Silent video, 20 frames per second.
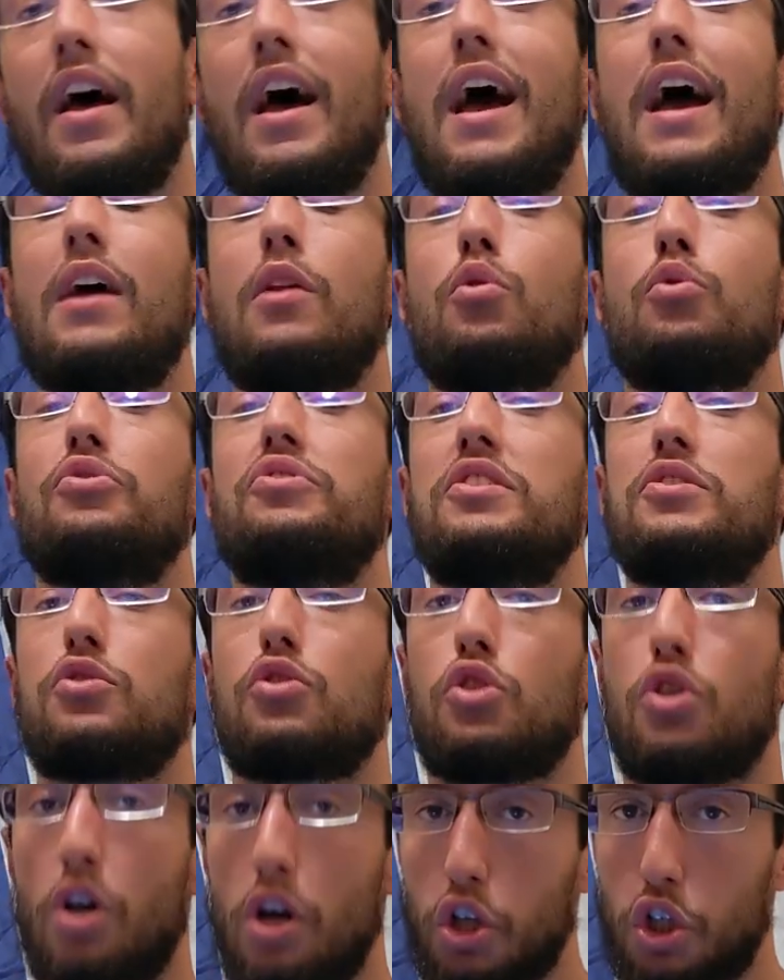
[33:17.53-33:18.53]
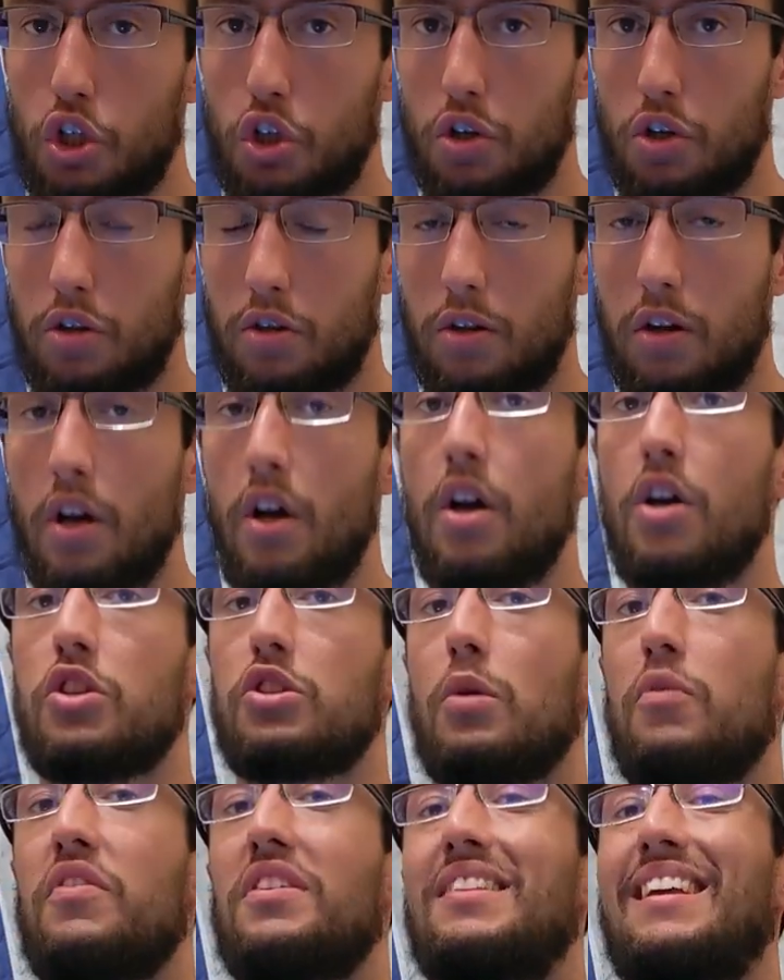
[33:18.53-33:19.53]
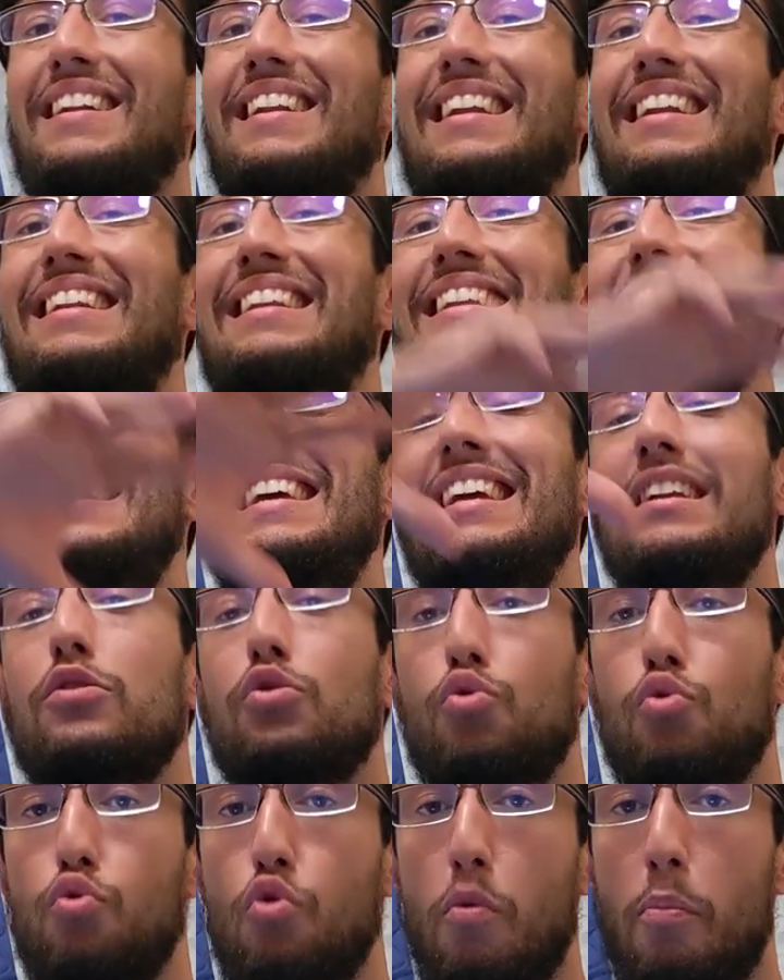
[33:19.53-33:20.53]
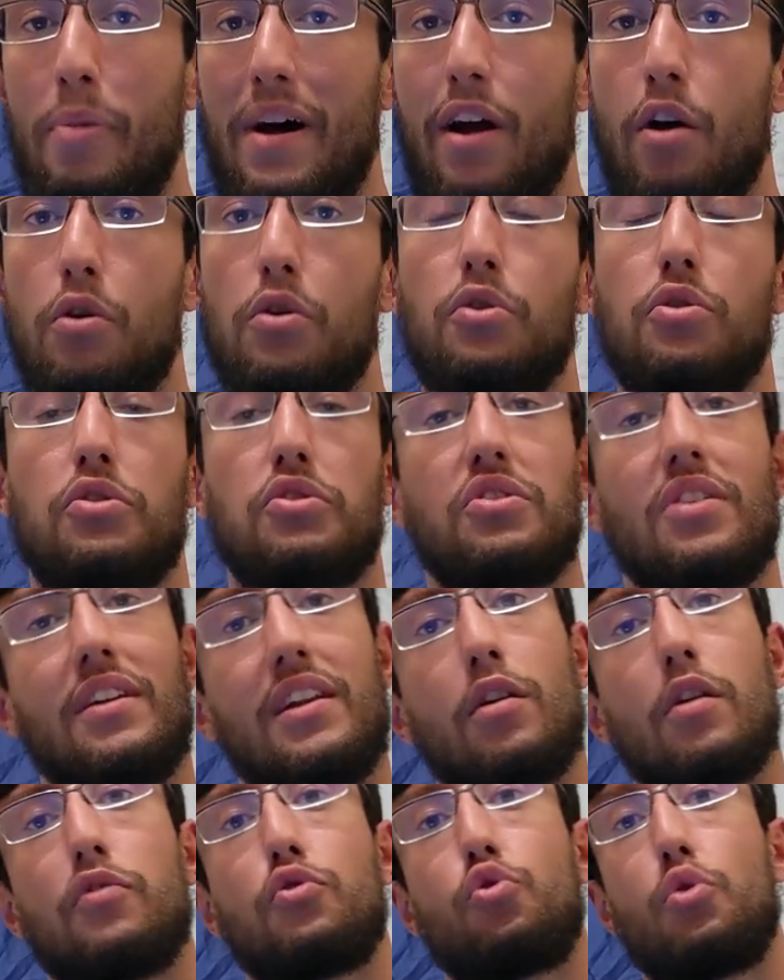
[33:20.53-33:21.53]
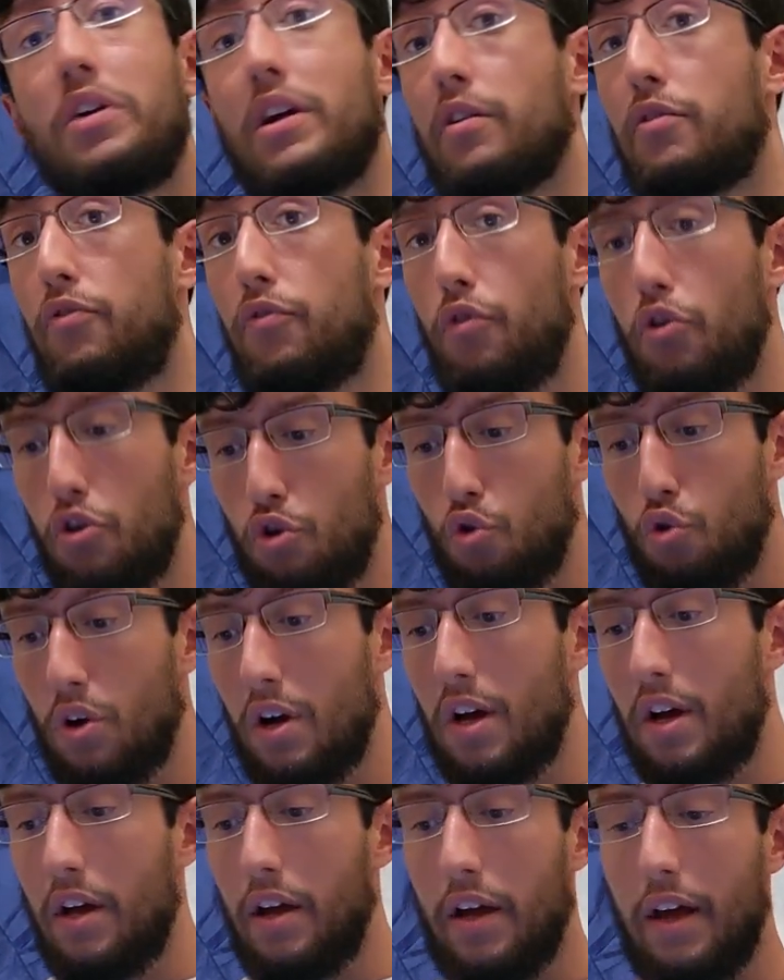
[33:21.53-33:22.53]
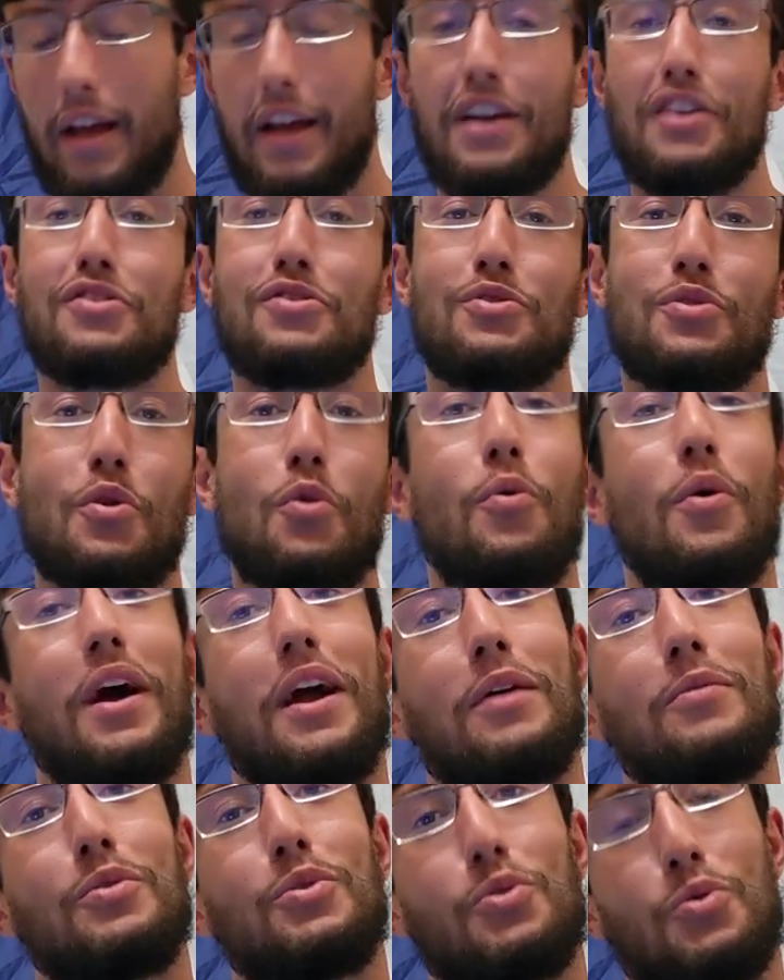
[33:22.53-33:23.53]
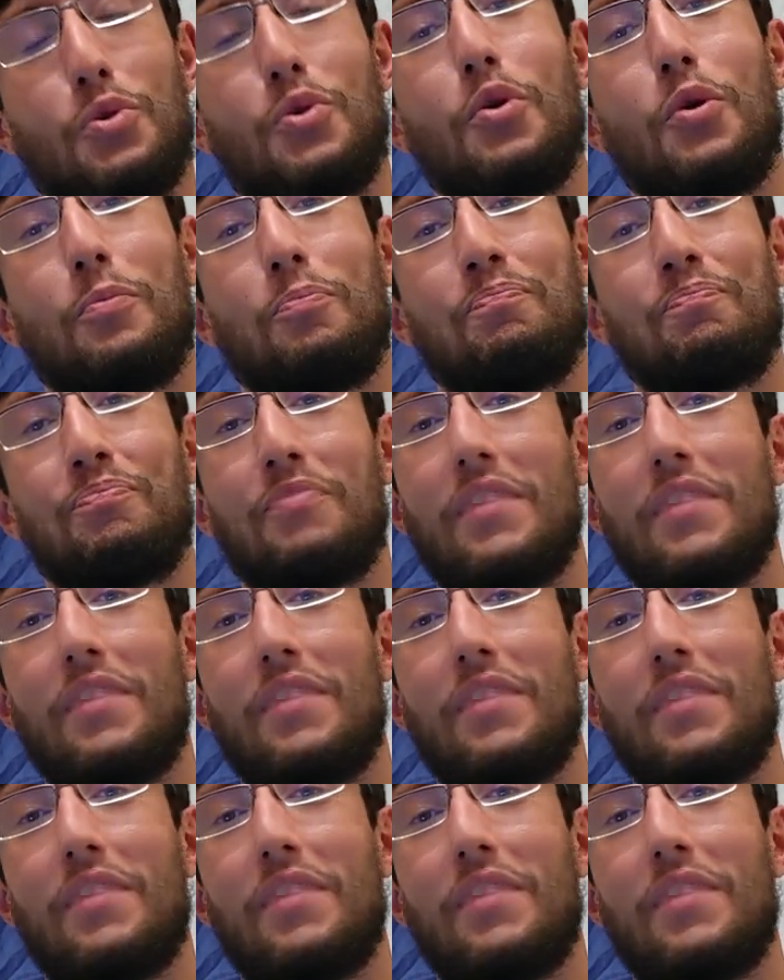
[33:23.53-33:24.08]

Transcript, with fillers: And a discussion, something that leads to a better understanding of training for you, is the way to go.